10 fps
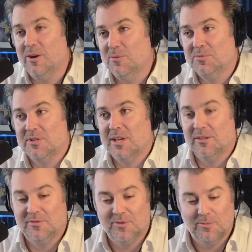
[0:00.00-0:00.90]
Homes are
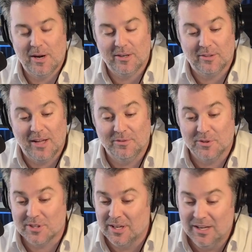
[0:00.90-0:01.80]
selling for record
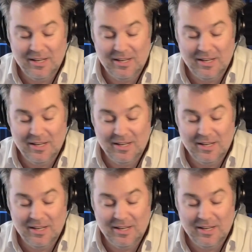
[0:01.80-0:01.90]
levels,